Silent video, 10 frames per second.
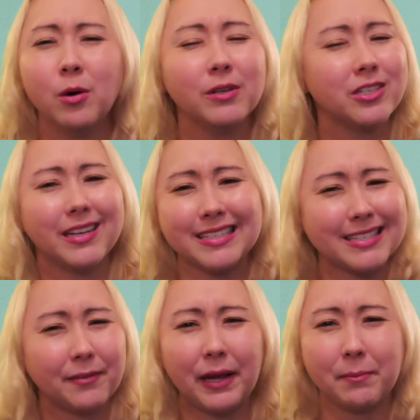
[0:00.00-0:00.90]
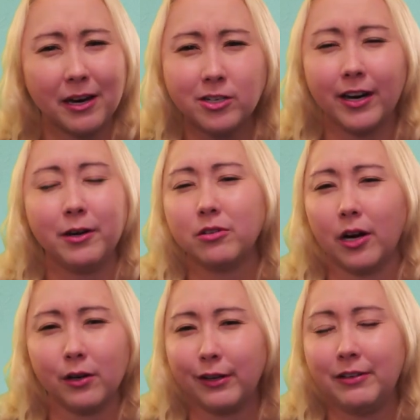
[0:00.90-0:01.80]
which doesn't sound like much. I know
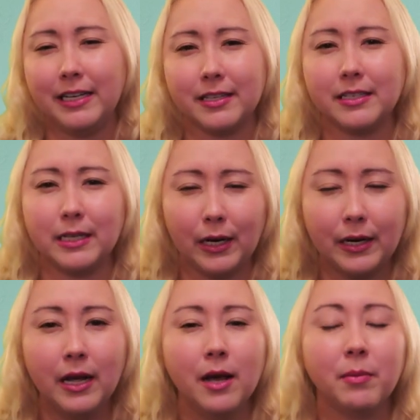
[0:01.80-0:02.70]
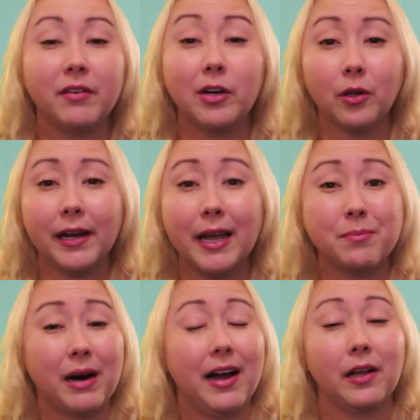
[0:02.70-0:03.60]
$1.50 isn't a ton, but if you're looking
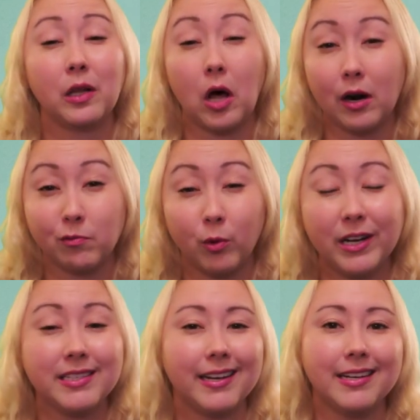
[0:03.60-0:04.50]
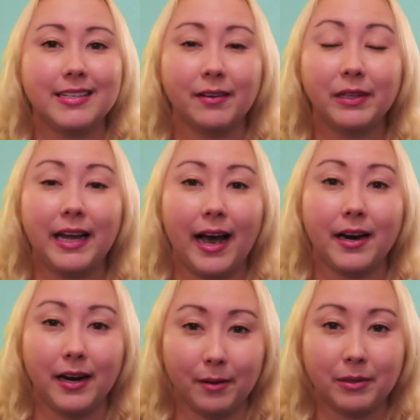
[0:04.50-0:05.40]
at buying a lot of points, it can definitely
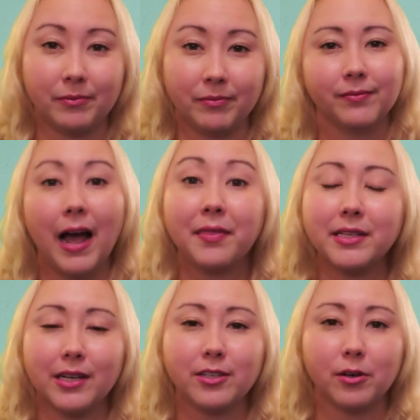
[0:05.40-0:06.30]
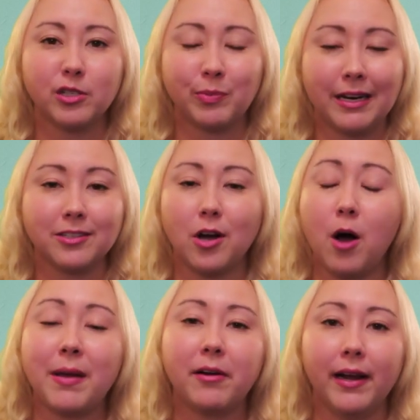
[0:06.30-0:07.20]
add up. And the Saratoga Springs
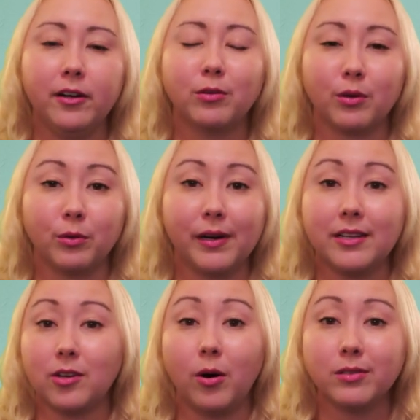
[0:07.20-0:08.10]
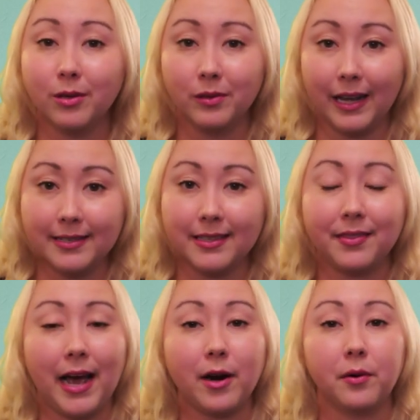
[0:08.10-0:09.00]
compound annual growth rate is also less
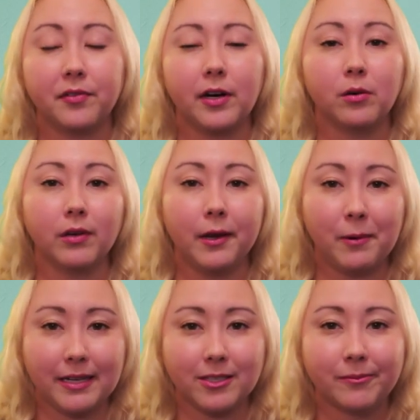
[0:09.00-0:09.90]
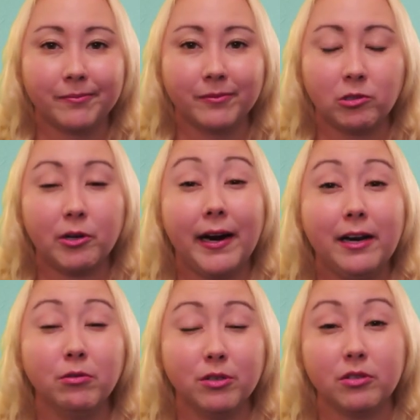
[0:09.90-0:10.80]
than that over at Old Key West. So your
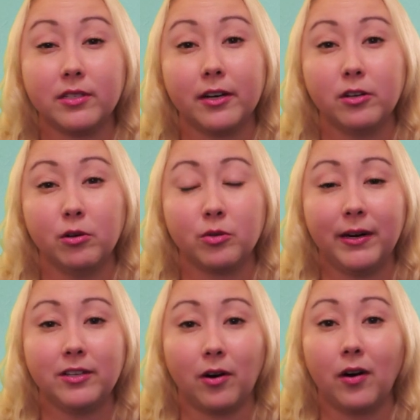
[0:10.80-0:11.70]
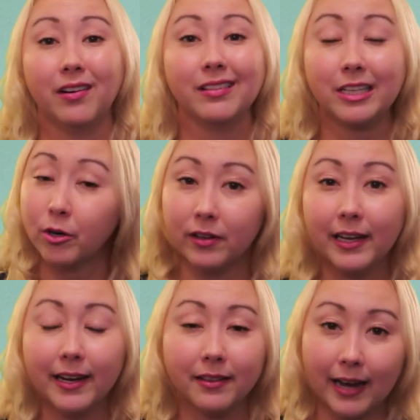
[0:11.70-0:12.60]
annual dues at Saratoga Springs are
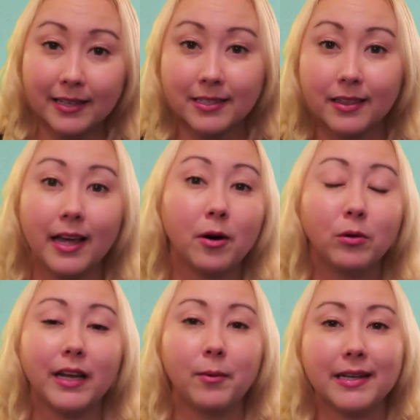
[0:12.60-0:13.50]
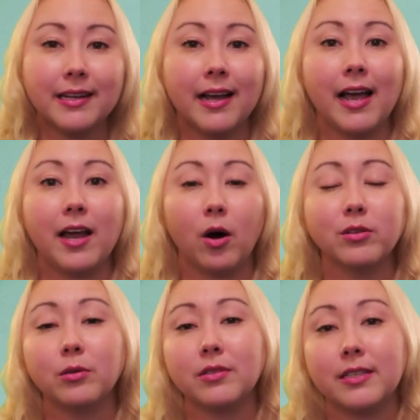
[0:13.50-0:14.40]
literally less than Old Key West, and
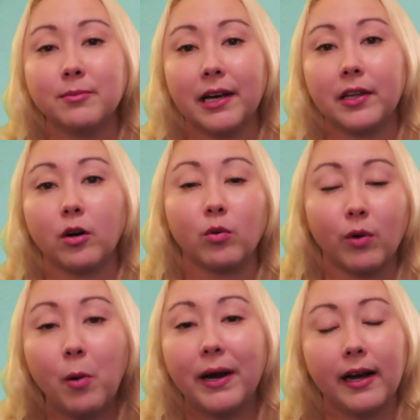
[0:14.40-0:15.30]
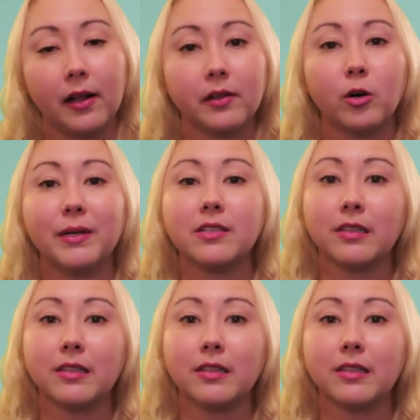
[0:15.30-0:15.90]
also it seems like they're growing a little bit